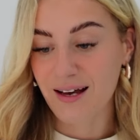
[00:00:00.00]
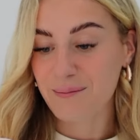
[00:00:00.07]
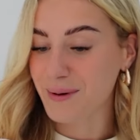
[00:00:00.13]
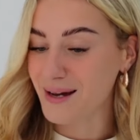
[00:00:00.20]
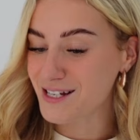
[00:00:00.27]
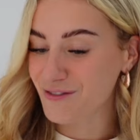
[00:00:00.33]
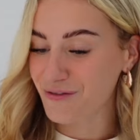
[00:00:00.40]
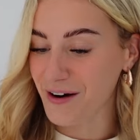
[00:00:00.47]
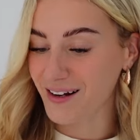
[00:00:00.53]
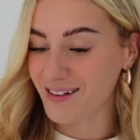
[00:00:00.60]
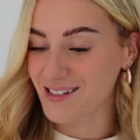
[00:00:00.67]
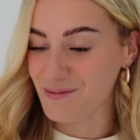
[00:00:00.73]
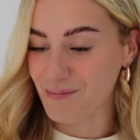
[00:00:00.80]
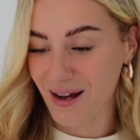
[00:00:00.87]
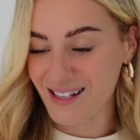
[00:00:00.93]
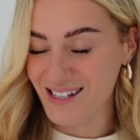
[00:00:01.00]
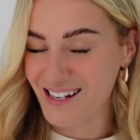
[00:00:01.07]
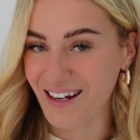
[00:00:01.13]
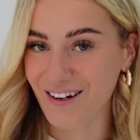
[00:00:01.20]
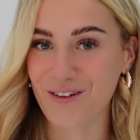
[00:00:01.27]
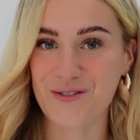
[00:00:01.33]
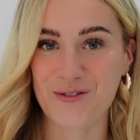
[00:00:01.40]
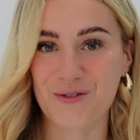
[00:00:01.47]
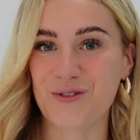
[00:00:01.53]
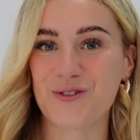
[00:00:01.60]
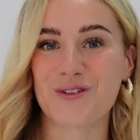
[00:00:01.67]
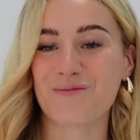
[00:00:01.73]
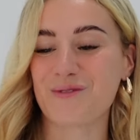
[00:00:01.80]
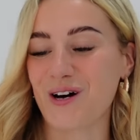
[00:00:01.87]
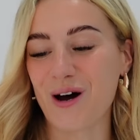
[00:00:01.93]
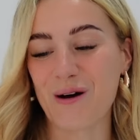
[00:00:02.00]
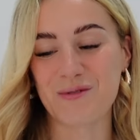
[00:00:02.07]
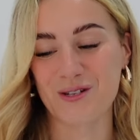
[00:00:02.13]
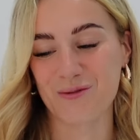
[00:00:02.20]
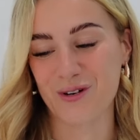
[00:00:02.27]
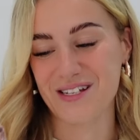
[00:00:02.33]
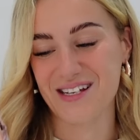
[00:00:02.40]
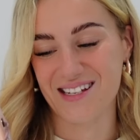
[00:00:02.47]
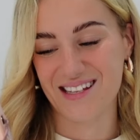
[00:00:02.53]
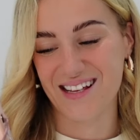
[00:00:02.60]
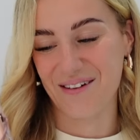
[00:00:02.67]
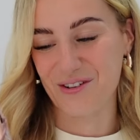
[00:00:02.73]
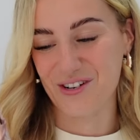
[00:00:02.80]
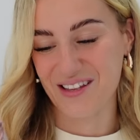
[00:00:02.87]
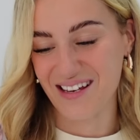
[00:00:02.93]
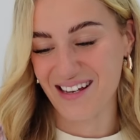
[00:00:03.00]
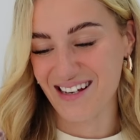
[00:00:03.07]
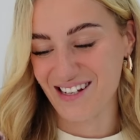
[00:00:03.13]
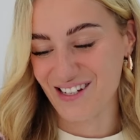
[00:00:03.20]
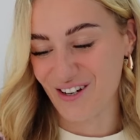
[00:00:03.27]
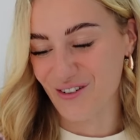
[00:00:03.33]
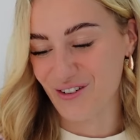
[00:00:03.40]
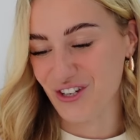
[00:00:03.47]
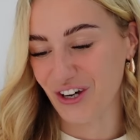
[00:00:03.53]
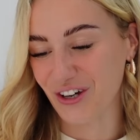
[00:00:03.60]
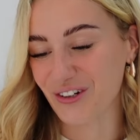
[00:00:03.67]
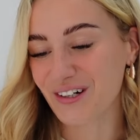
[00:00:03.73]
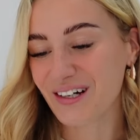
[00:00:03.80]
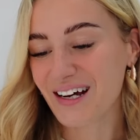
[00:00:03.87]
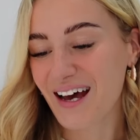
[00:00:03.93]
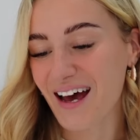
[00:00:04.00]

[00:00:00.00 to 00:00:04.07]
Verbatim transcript: best friends, mad skills and awesome times is what it says at the end, which I think is so cute.